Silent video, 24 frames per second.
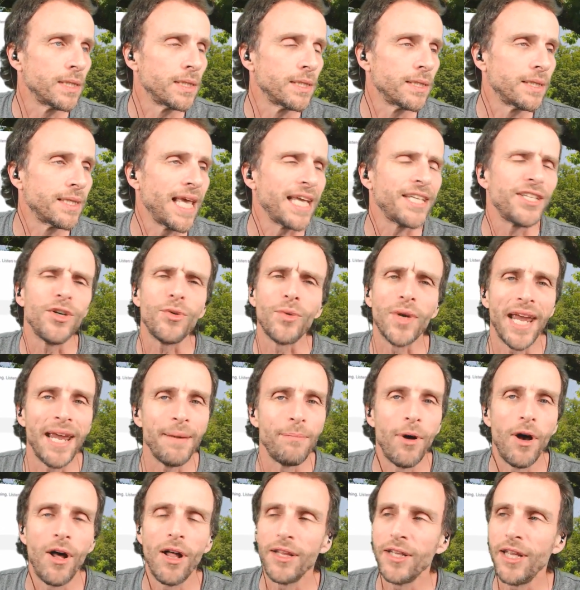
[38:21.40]
That's okay,
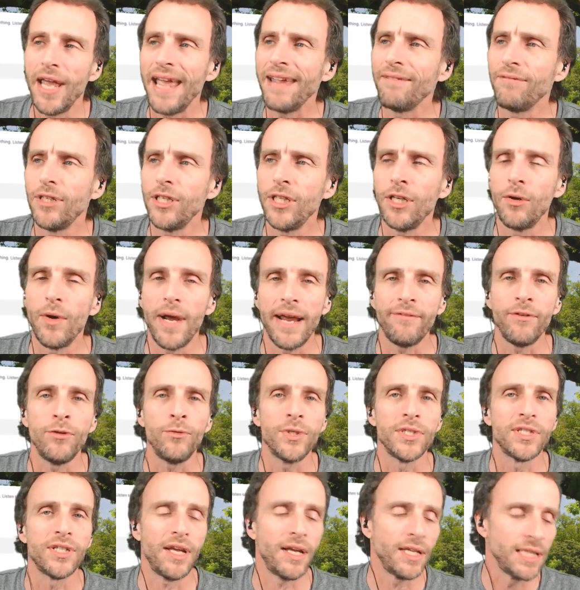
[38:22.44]
Paul. Yeah,
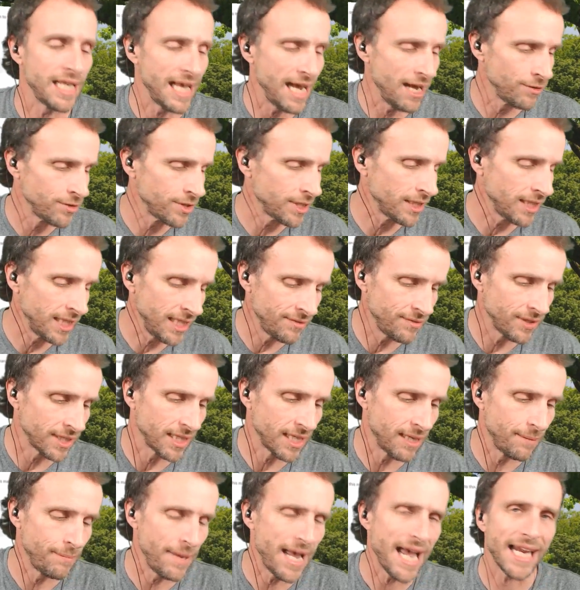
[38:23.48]
everyone's allowed to leave and
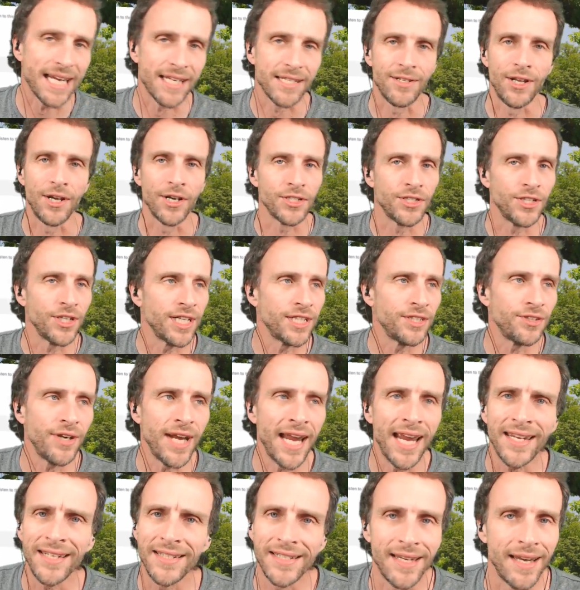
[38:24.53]
come back as long as you get your
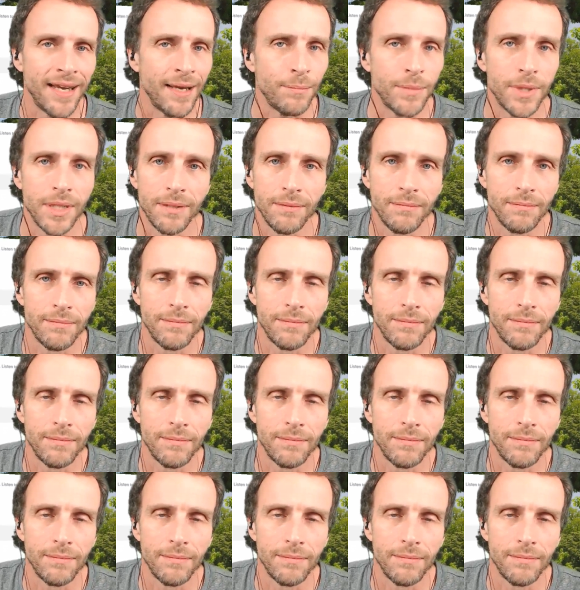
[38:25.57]
hand stamped.